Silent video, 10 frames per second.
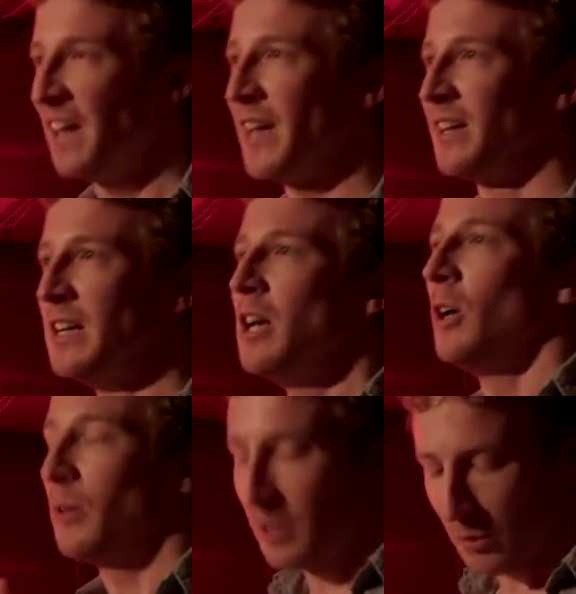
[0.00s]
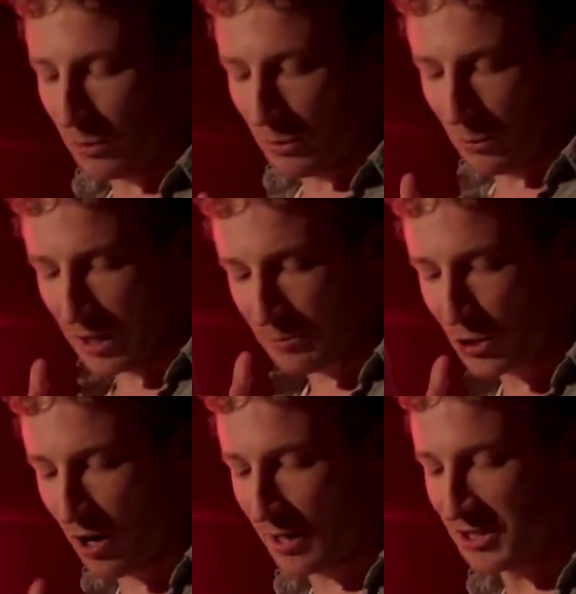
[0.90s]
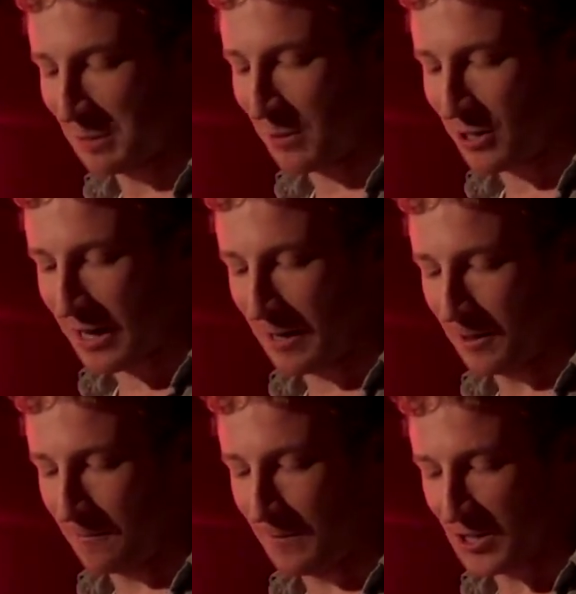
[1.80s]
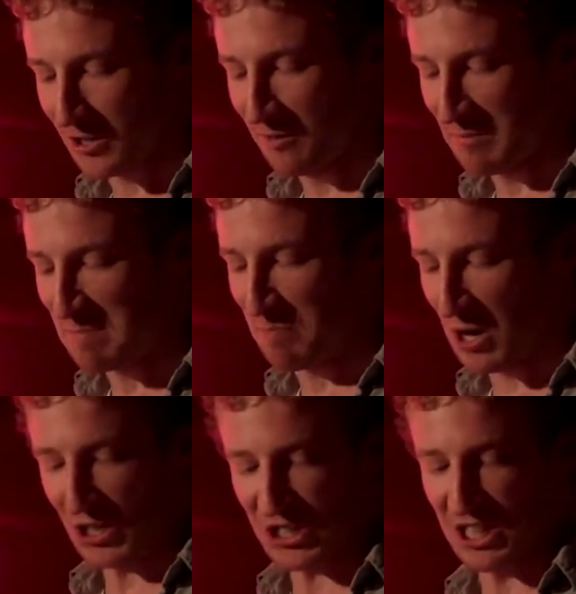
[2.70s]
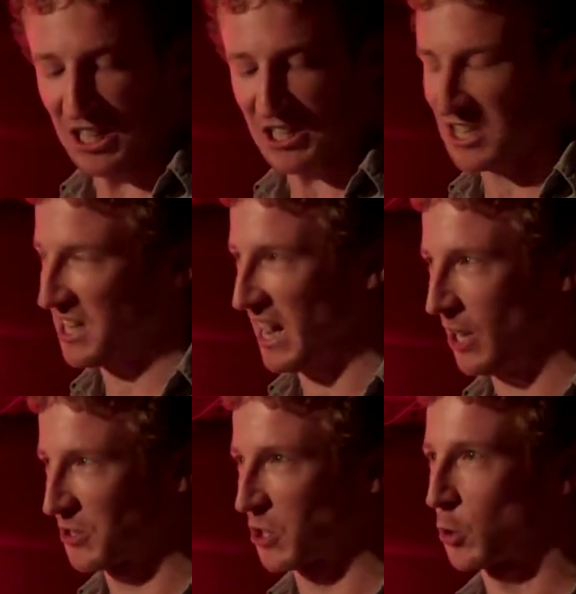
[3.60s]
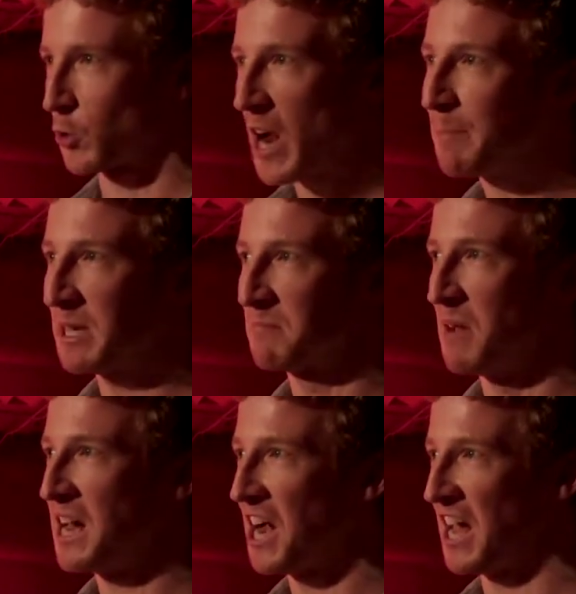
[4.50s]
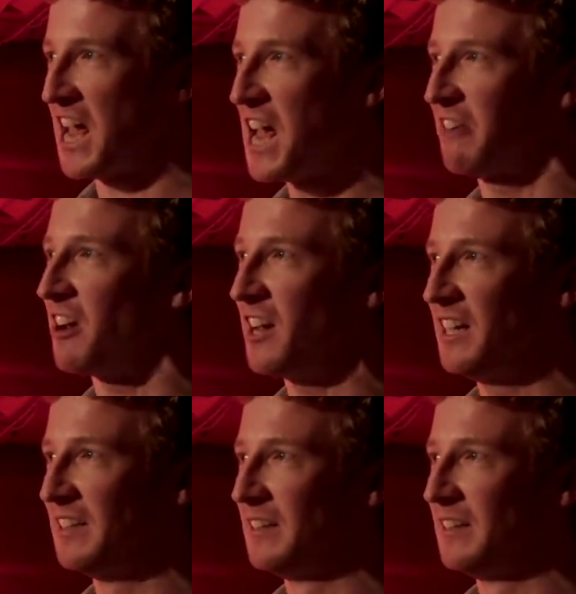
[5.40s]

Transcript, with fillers: And then, when I'm trying to block out the vision of me bursting into the house and grabbing me, I hear it.